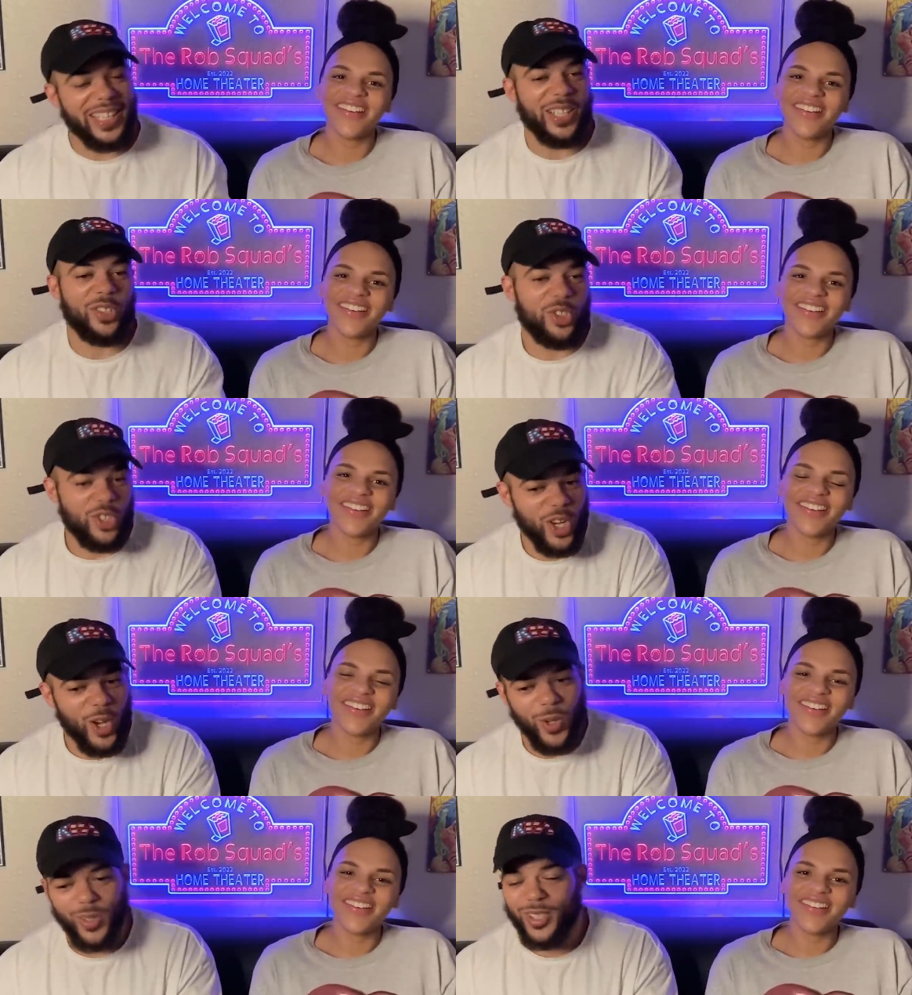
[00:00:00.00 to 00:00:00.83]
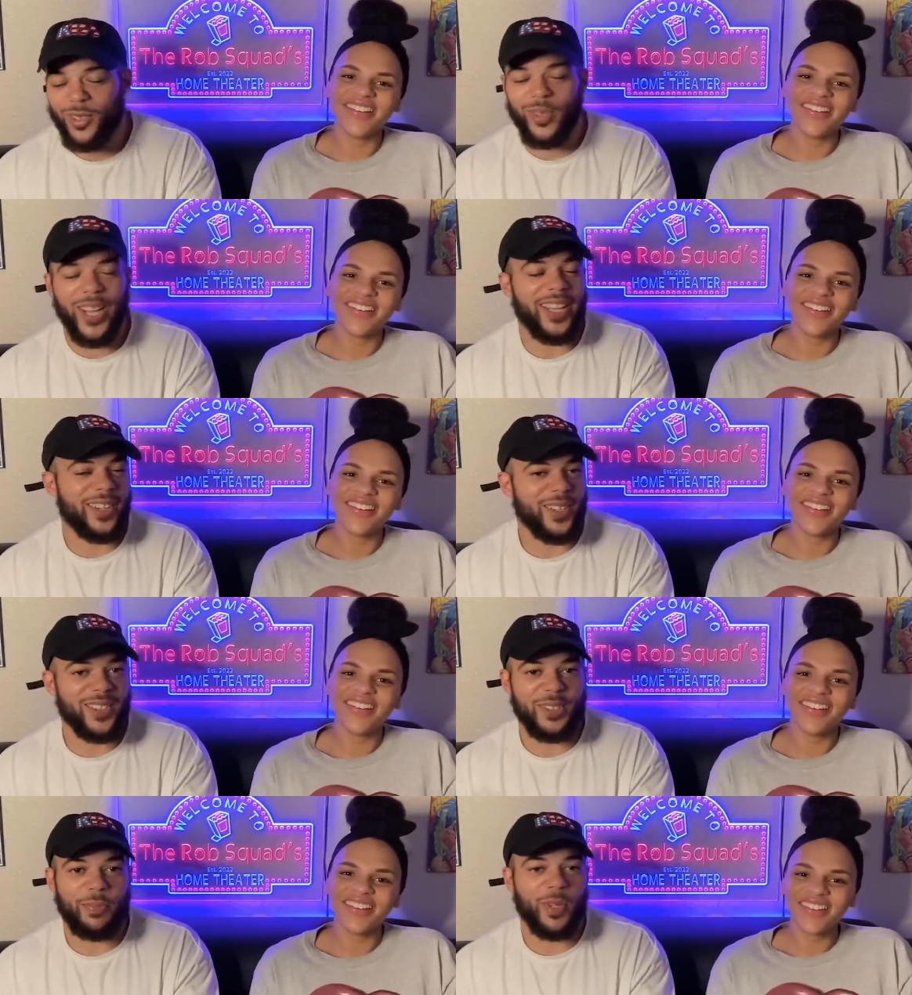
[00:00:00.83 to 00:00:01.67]
Speaker 1: the jokes, the
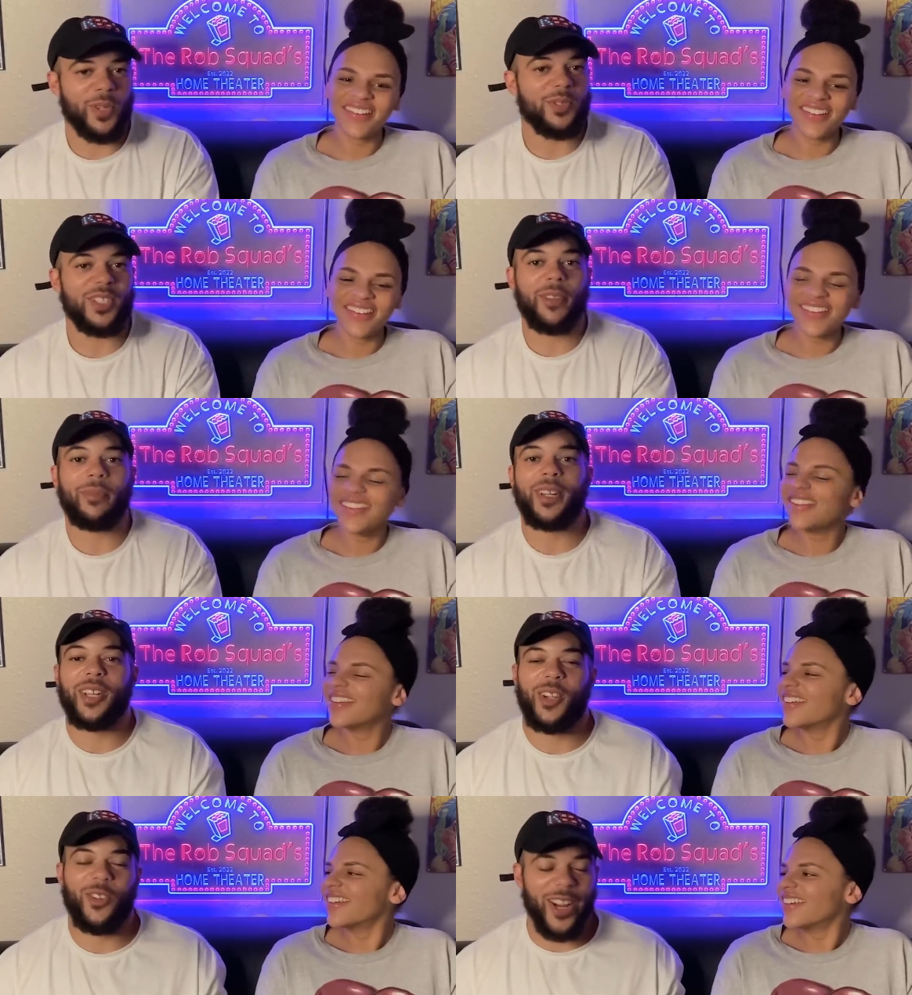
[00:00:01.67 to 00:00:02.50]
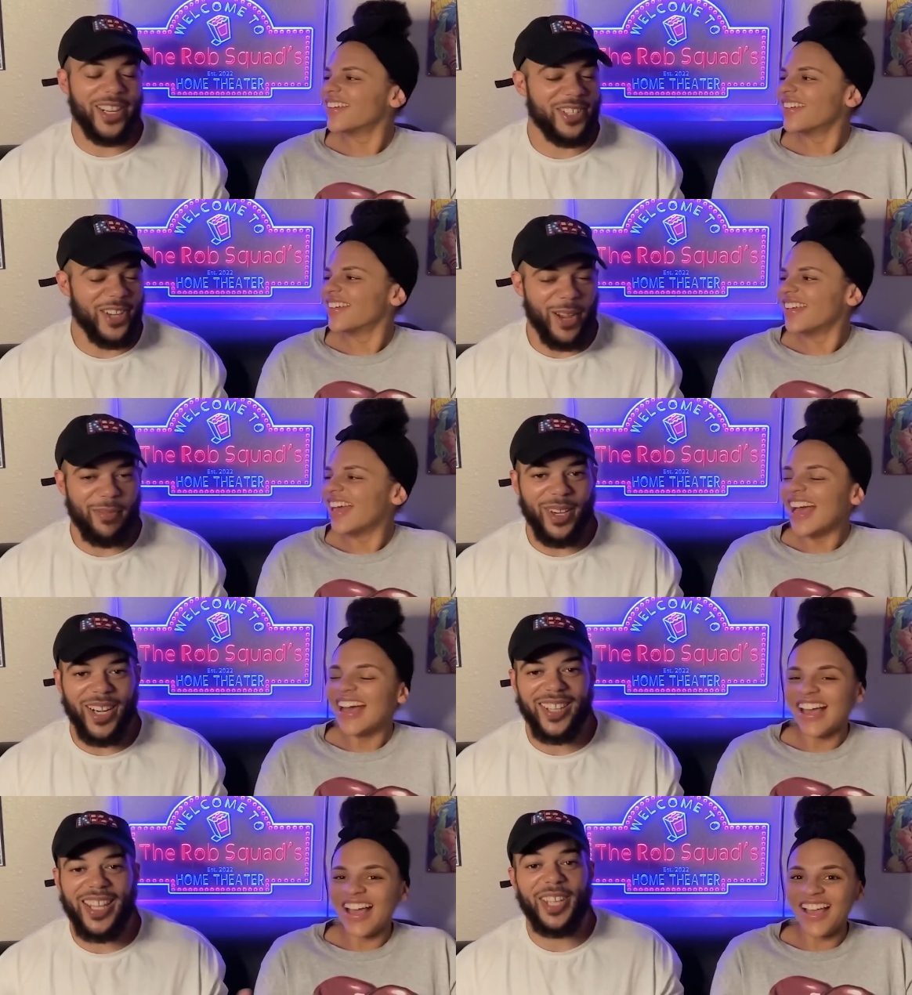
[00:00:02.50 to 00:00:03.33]
writers, producers, everybody did a great job
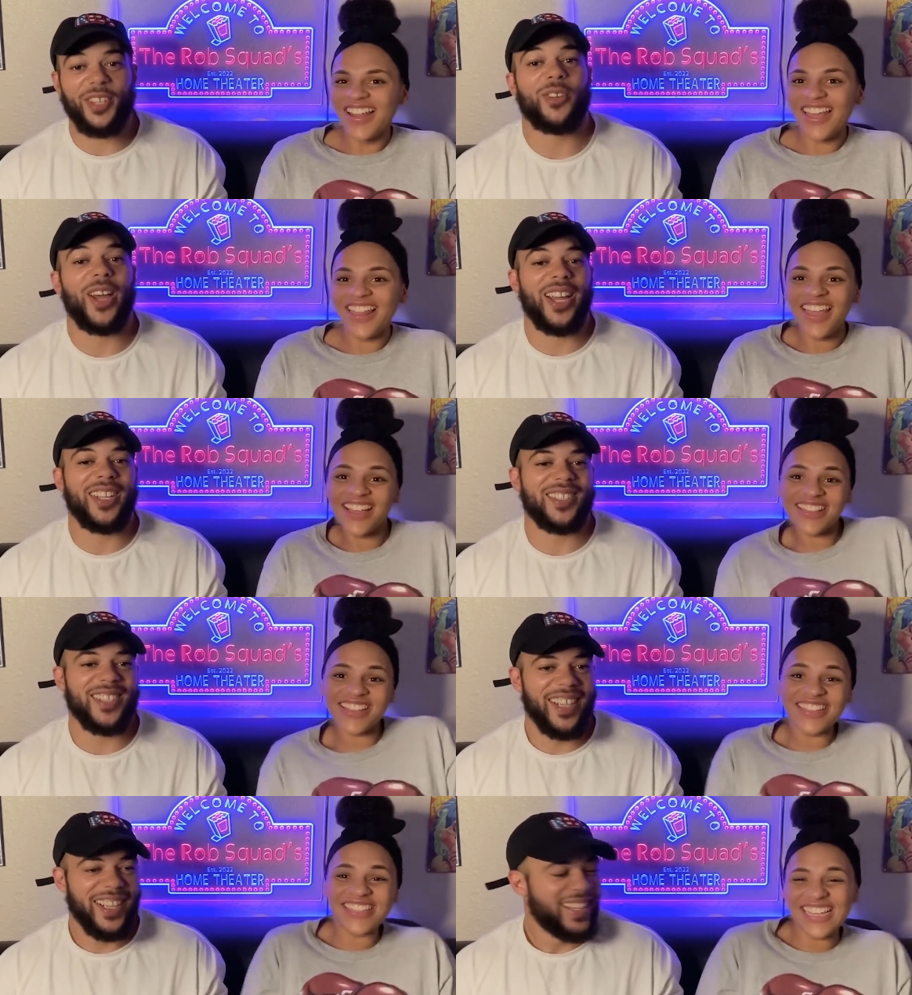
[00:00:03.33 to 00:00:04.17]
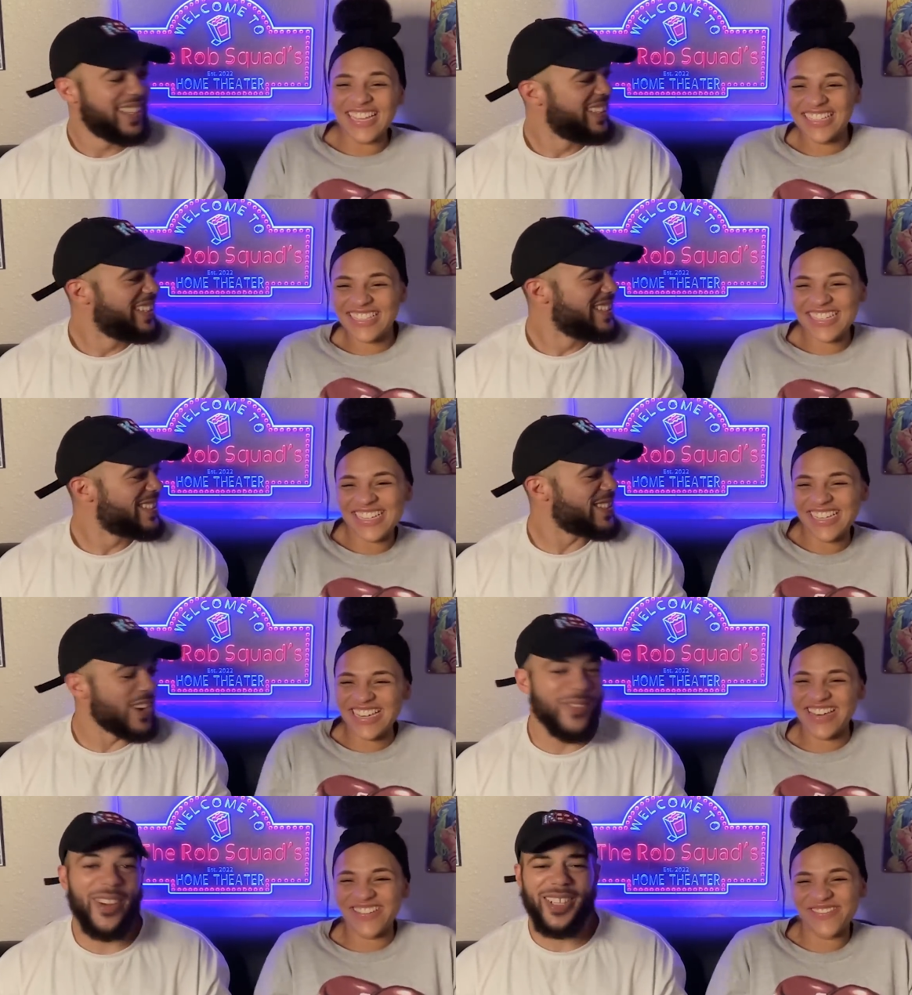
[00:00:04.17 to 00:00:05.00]
on it. Thank you guys like
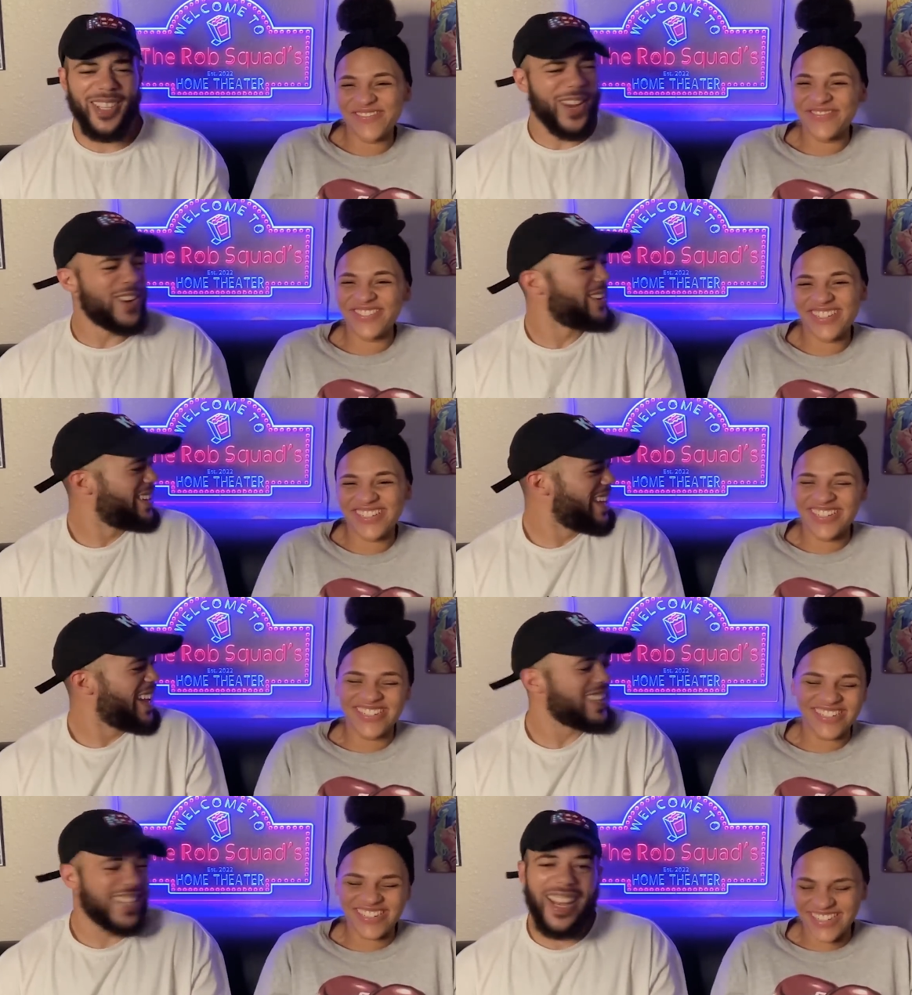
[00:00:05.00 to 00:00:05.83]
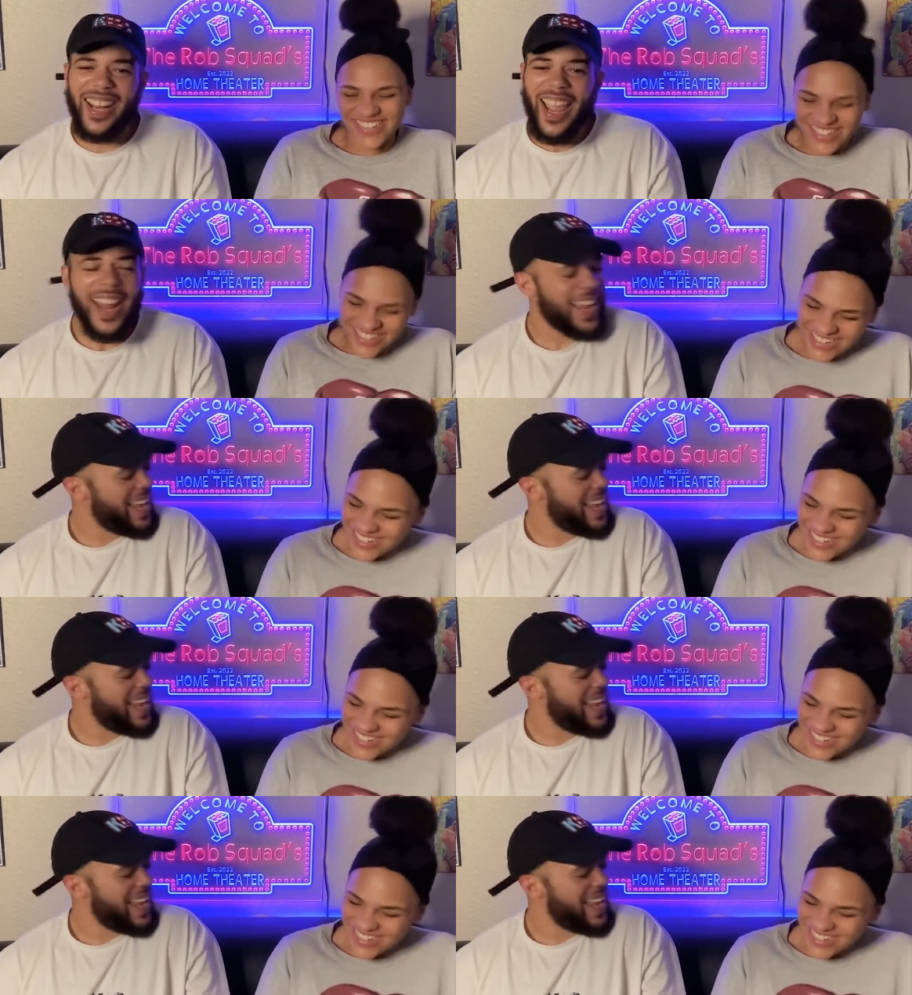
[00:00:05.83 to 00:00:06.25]
so much. Oh yes, and, and